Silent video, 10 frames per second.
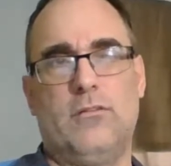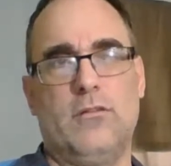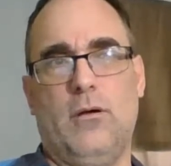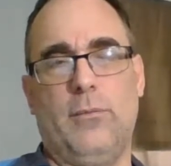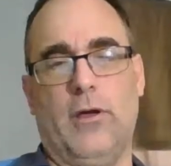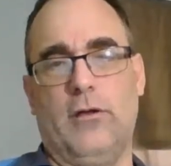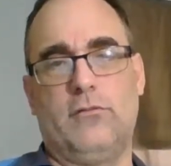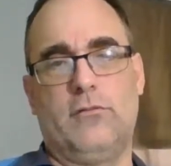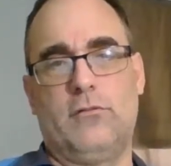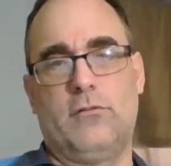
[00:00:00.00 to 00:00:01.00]
I'll be honest.
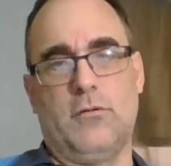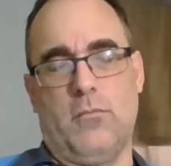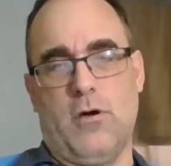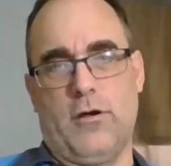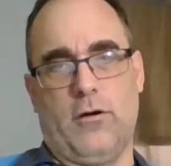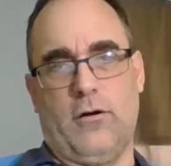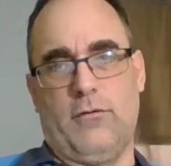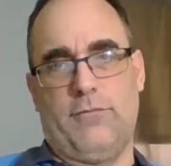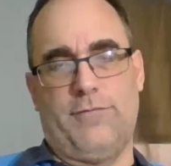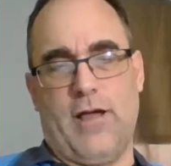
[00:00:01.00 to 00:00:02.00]
To monitor
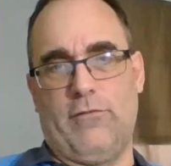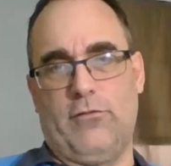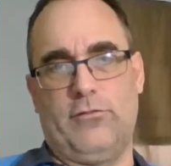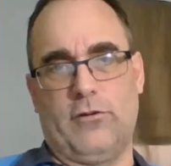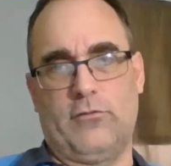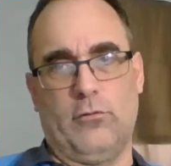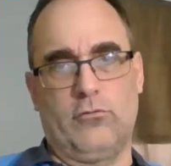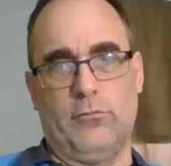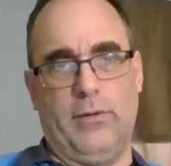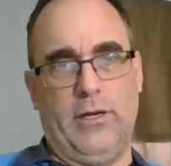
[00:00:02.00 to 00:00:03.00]
five or six
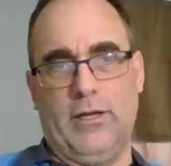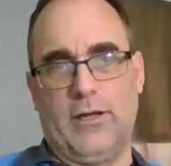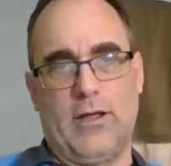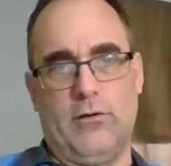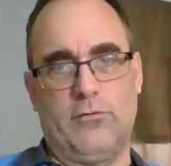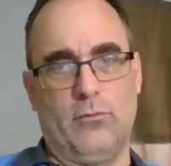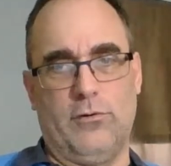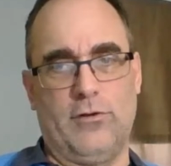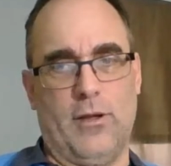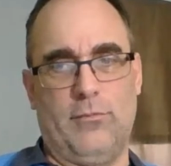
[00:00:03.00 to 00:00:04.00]
social media accounts at one
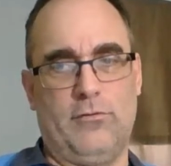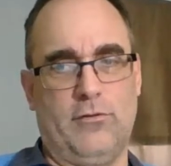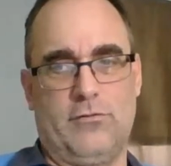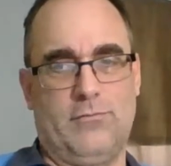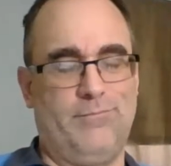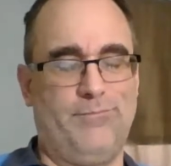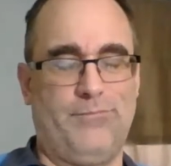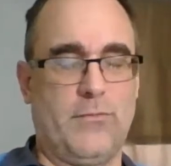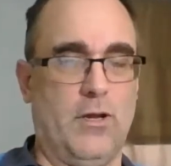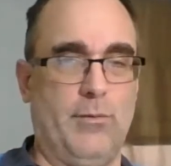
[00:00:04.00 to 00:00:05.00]
time is just
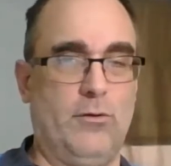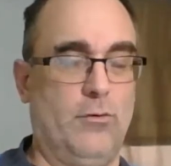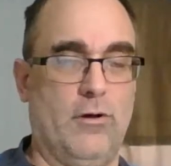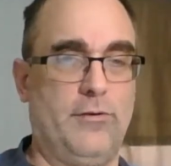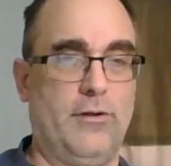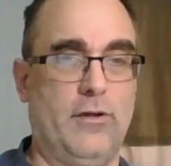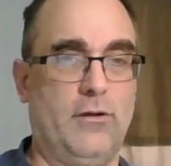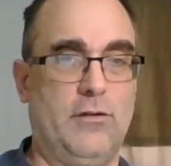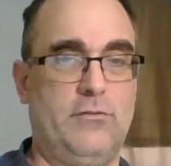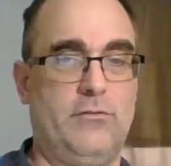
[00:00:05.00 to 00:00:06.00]
going to be too daunting.
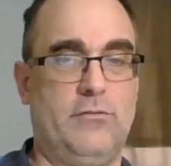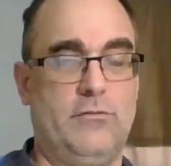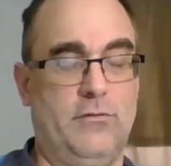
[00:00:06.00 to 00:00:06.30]
It's